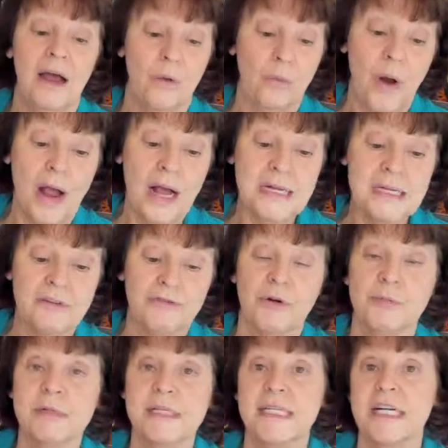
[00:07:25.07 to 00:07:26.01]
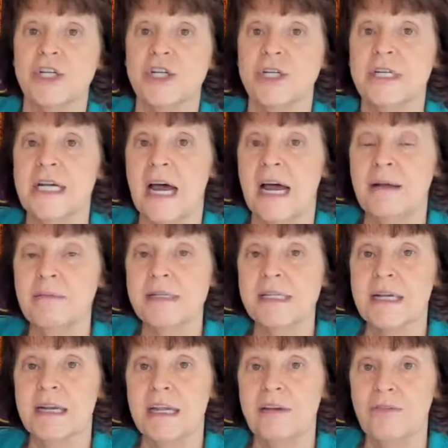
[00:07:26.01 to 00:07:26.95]
Rhonda from Stitch in Time is
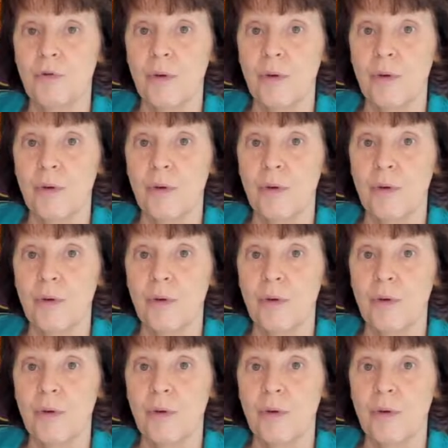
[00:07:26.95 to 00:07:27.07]
going to give